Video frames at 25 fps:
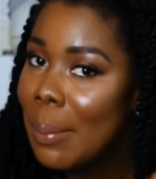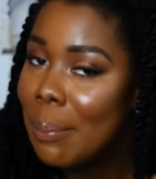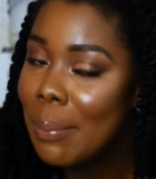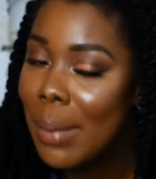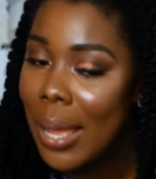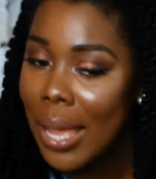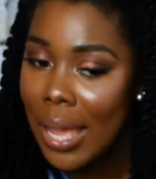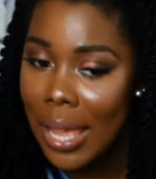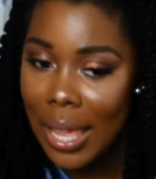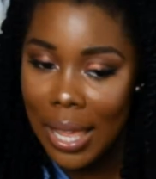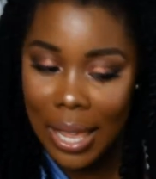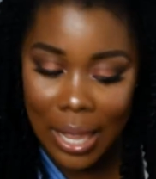
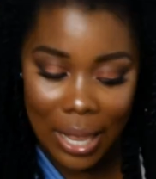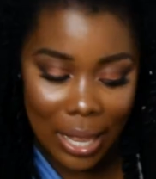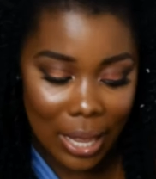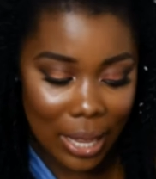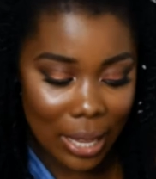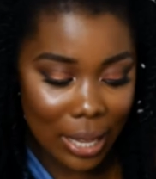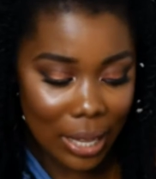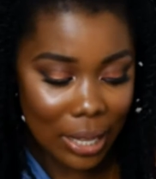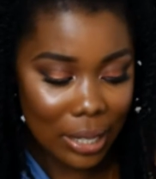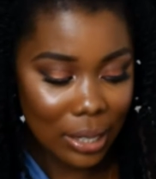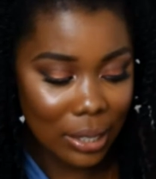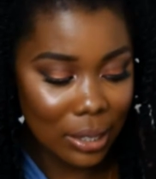my
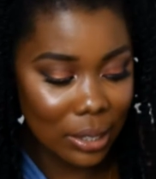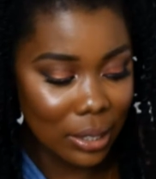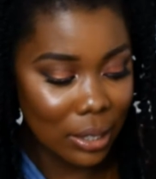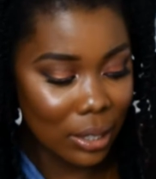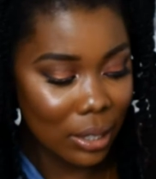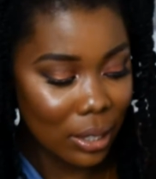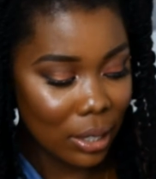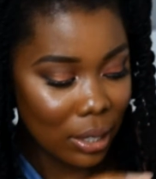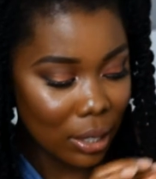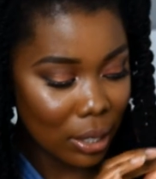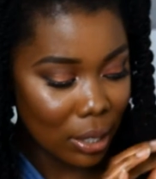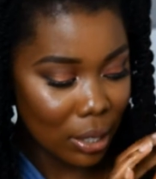hair,
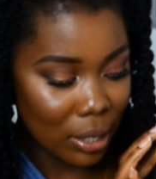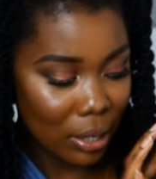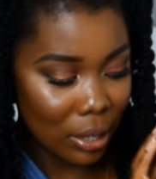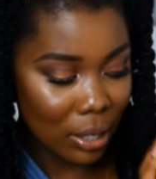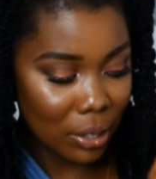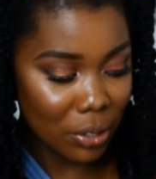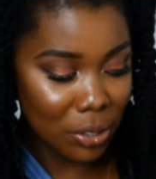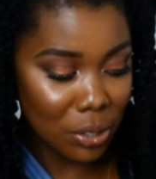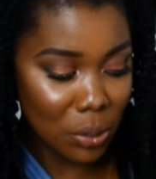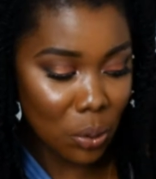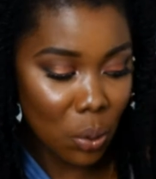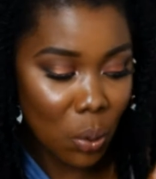
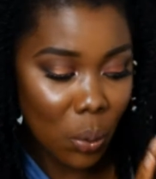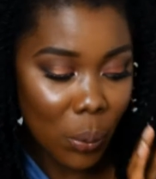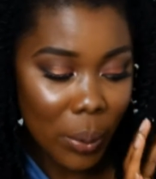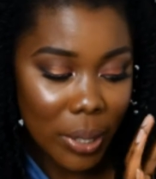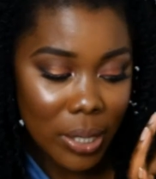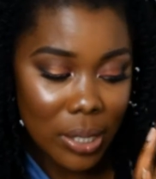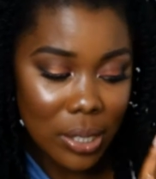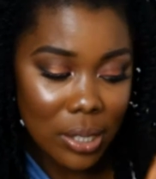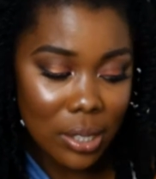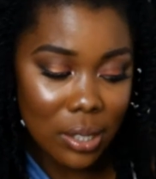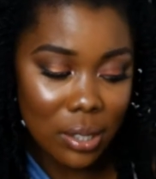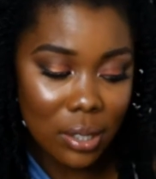there's
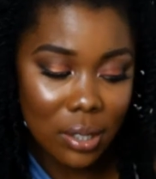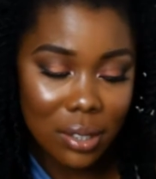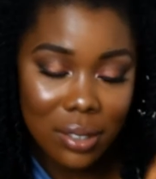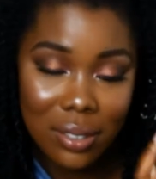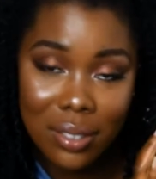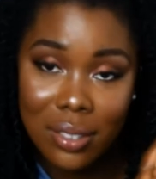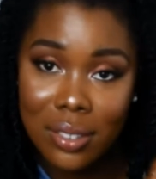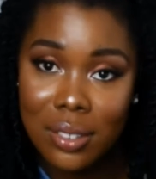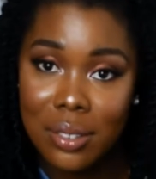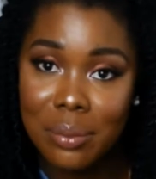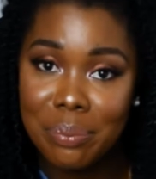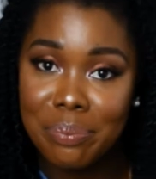always
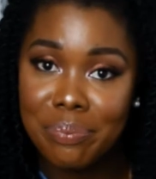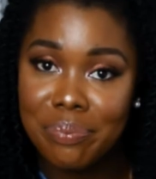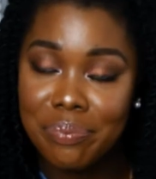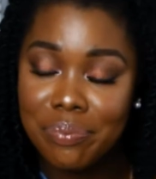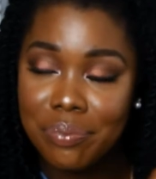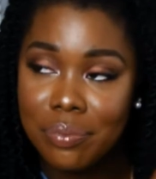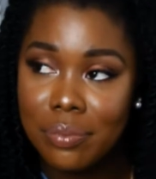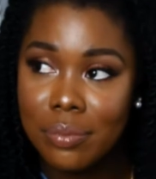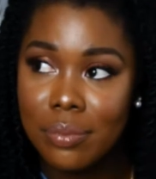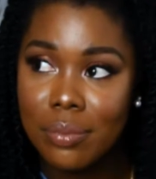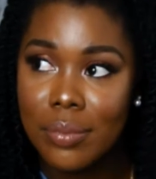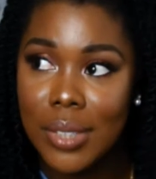
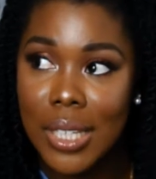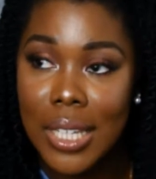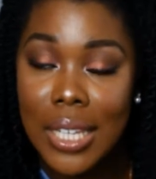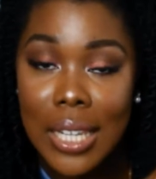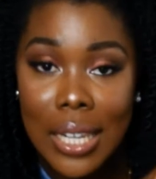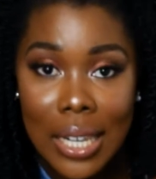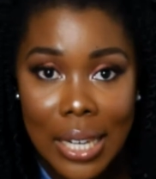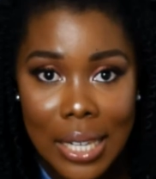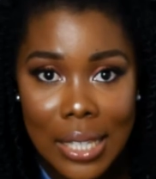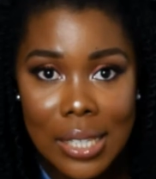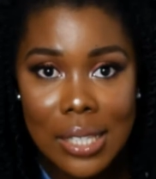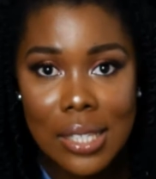
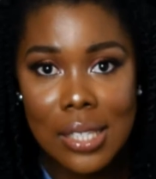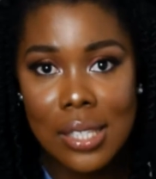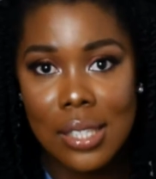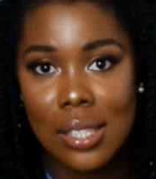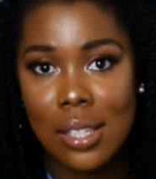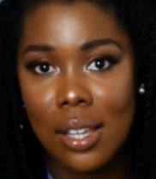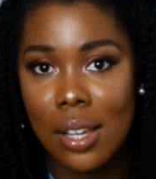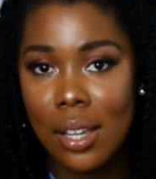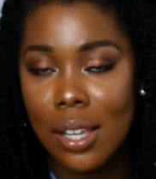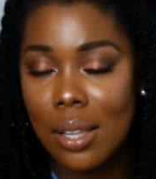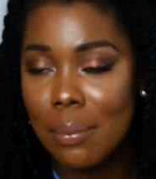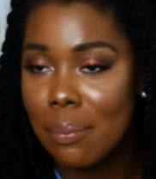lint
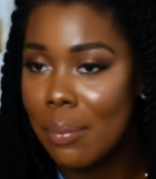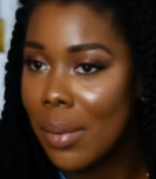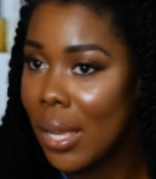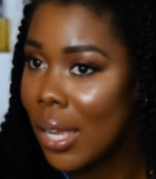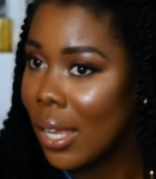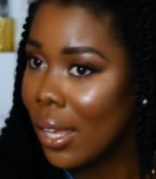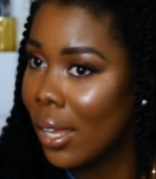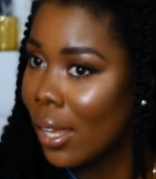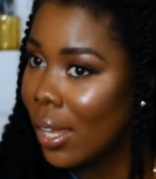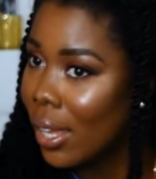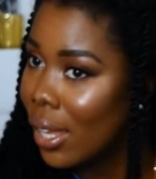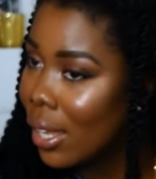stuck in
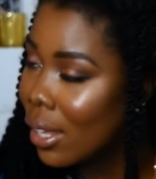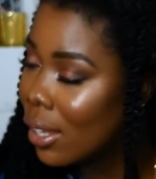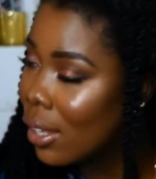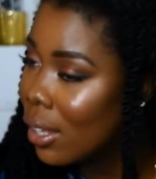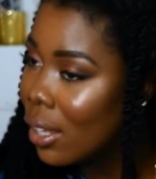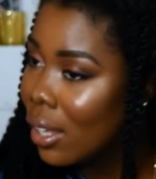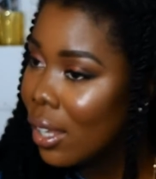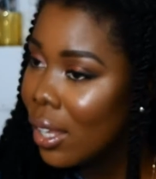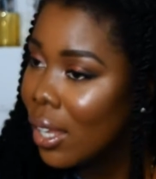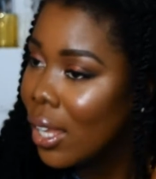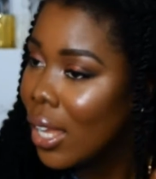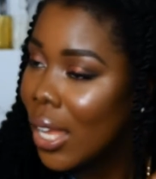my hair,
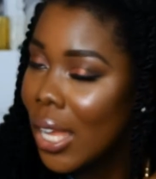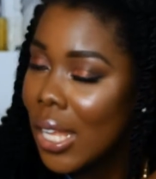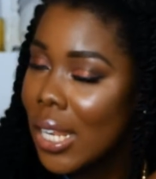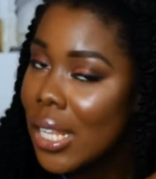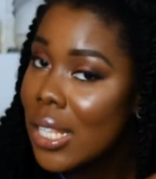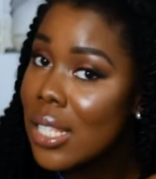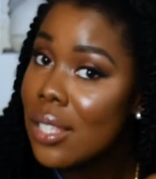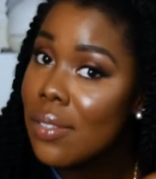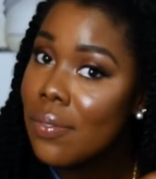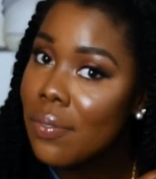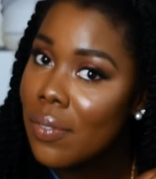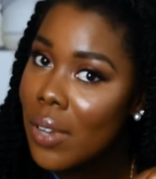
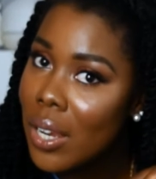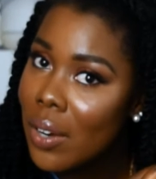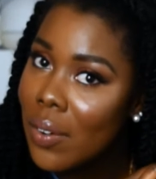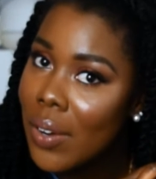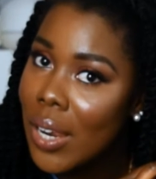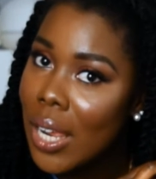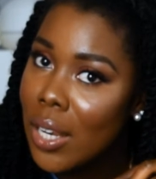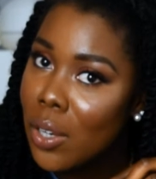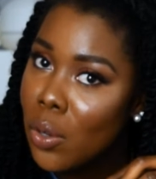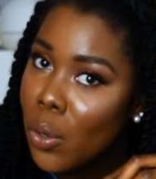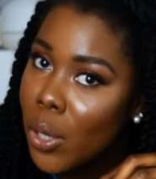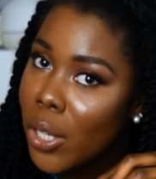and it's
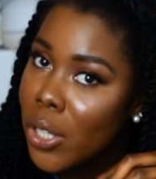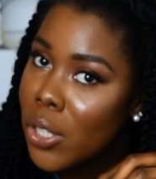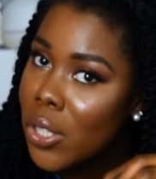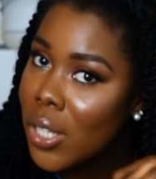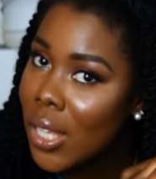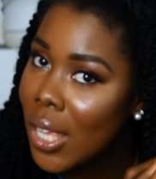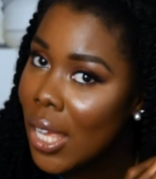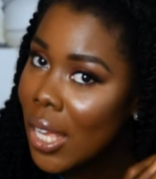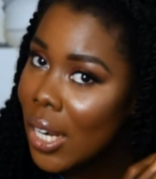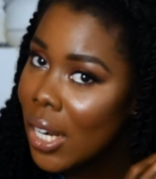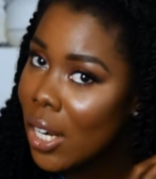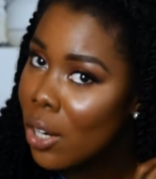very annoying
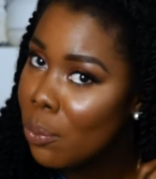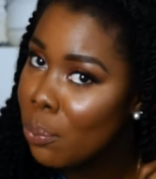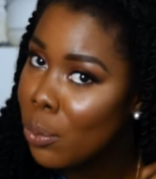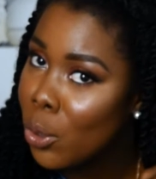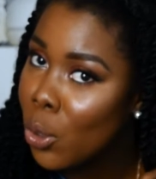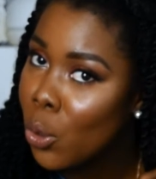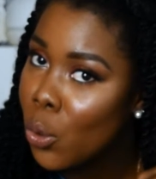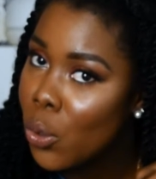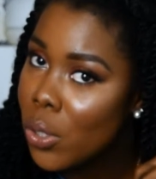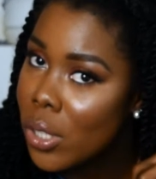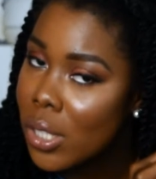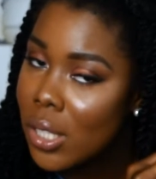to get it out
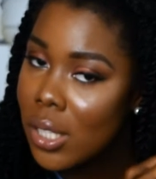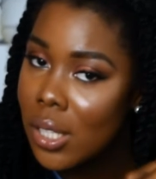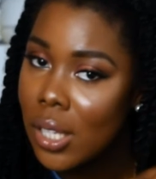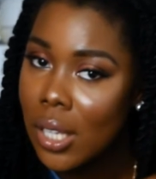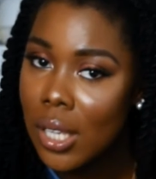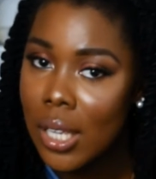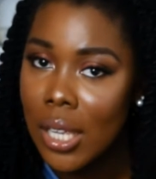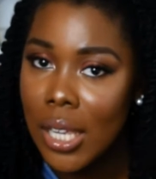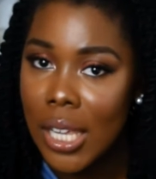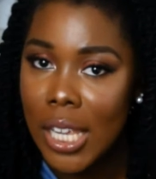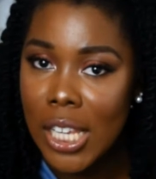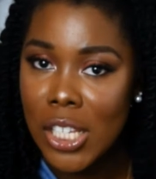because
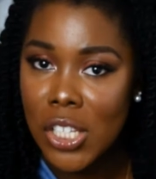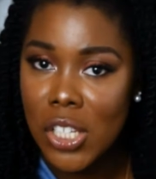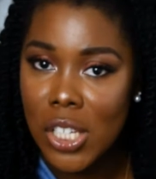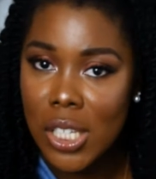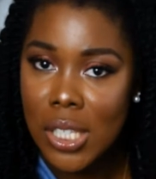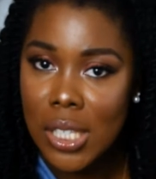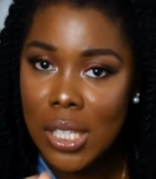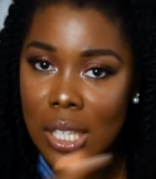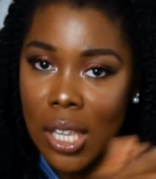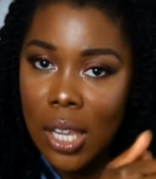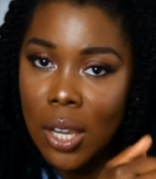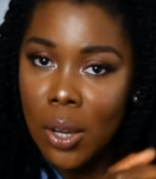it
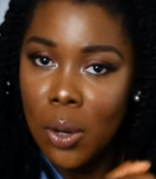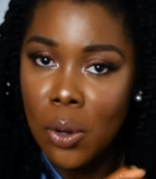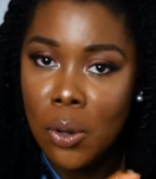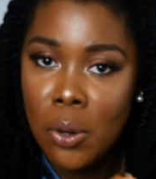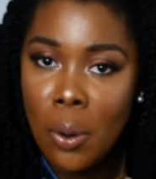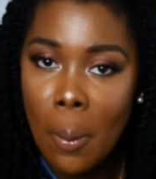just